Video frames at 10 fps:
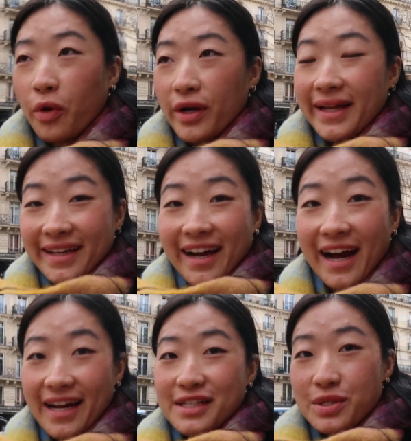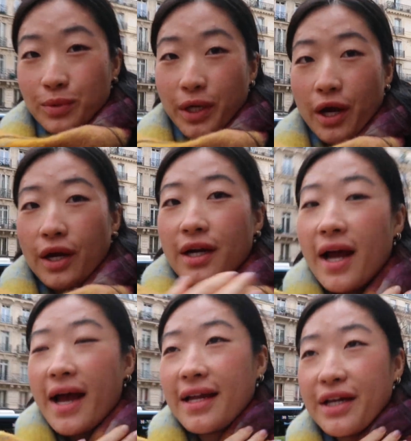morning guys, we are
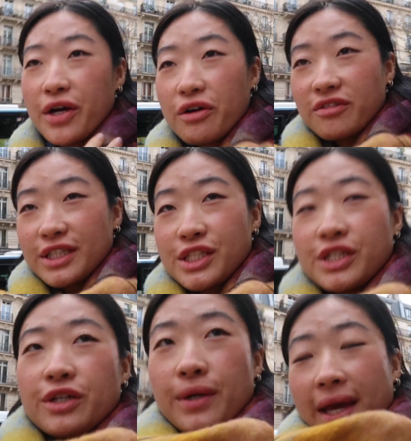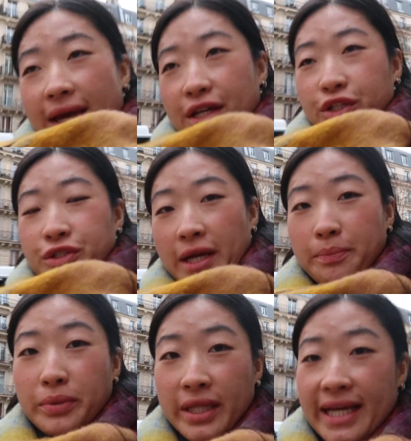heading over to a crepe
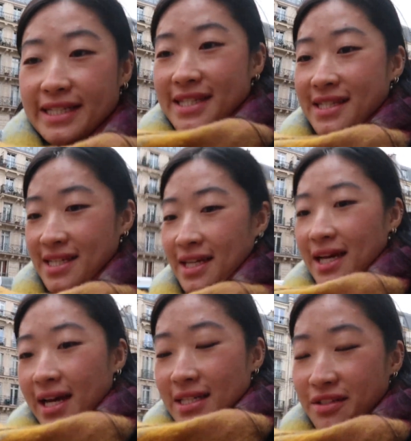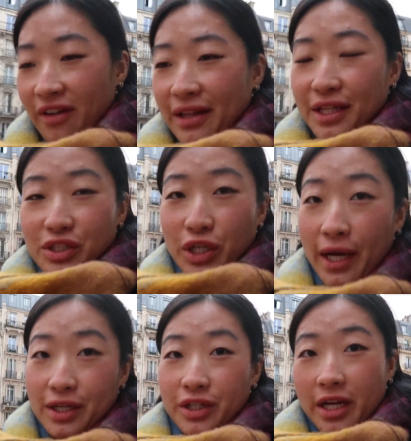place to finally try
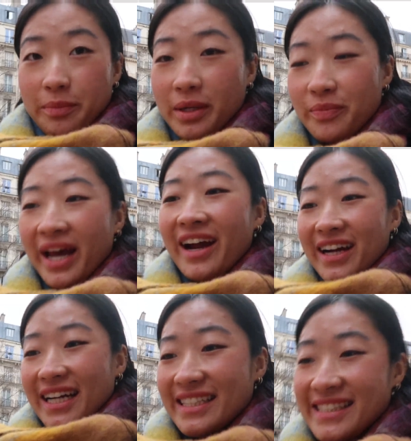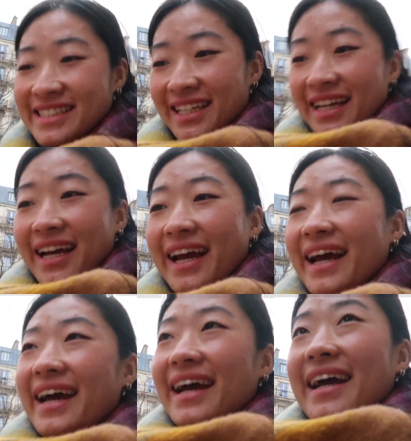a crepe in Paris.
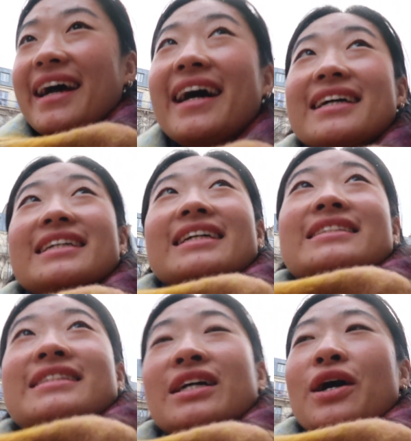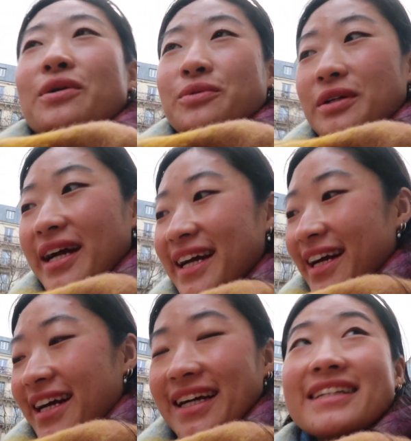And it's, oh, we're right
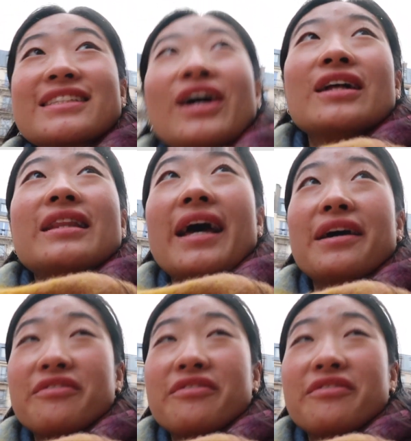here. It's called Le